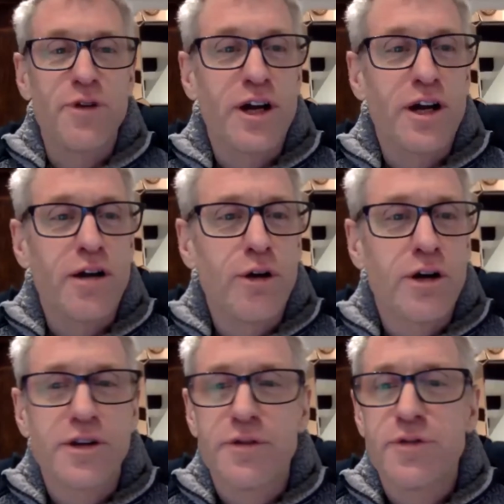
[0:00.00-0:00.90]
I go longer
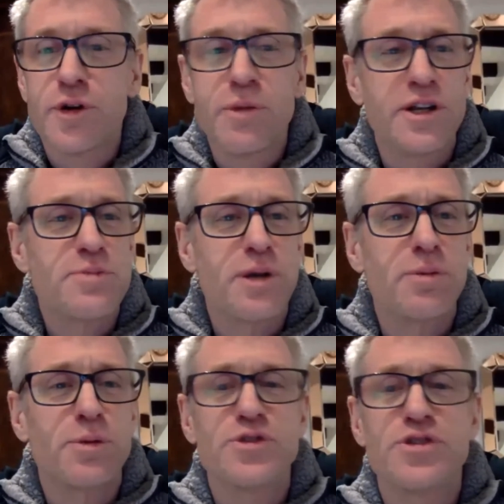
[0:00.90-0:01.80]
than a few minutes,
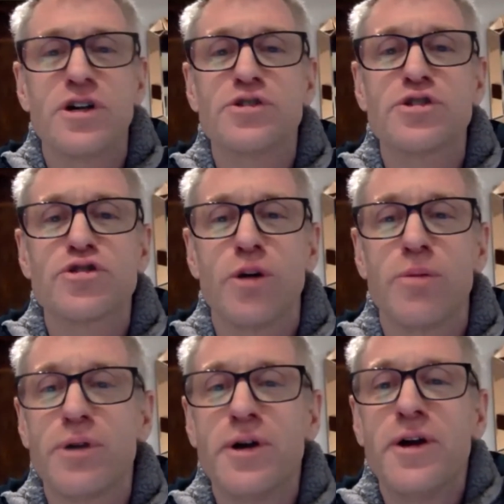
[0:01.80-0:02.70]
people will start to
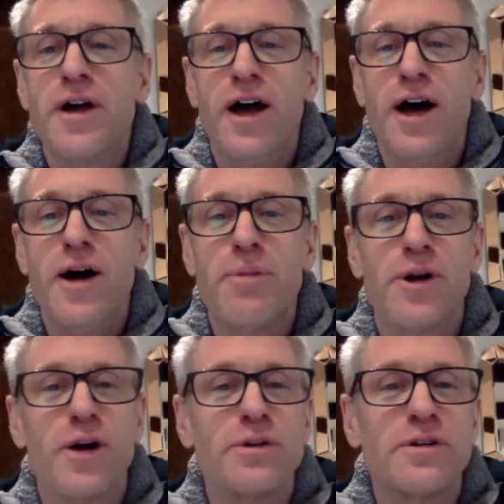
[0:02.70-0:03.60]
drop. But
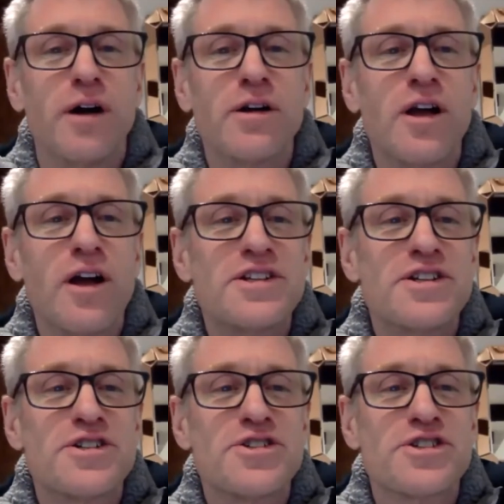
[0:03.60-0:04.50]
I'd like to
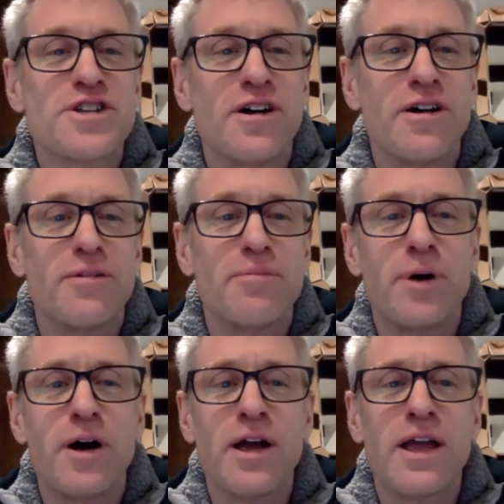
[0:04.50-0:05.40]
just start
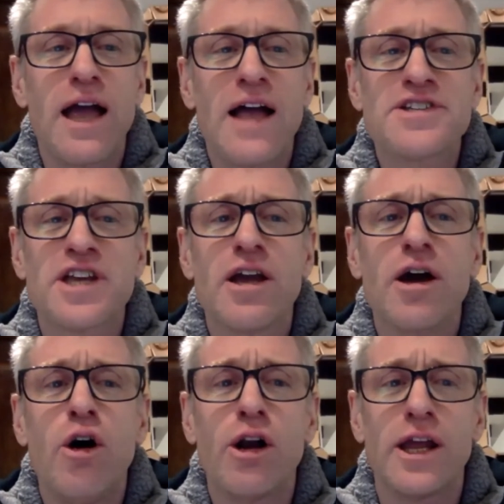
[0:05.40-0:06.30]
by asking
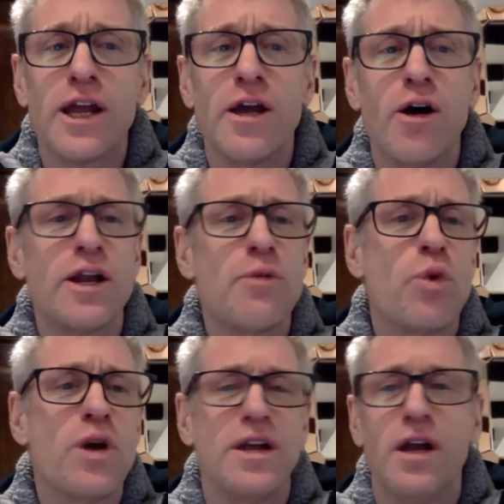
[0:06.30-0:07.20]
Holly
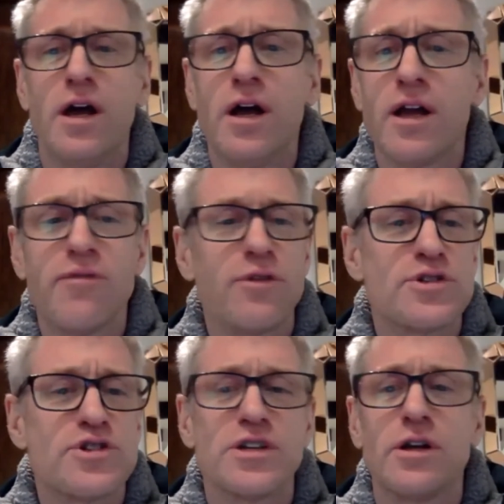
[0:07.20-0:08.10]
Wheeler, if you're
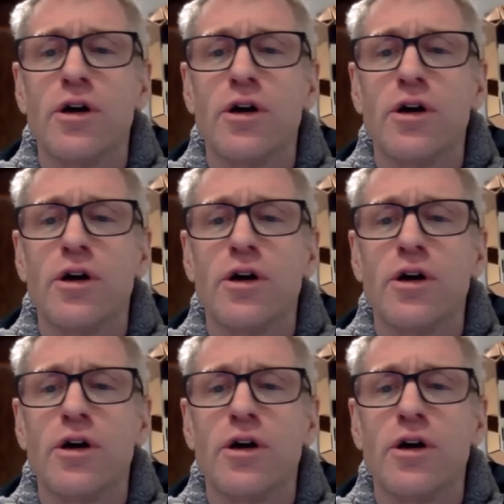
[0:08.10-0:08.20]
still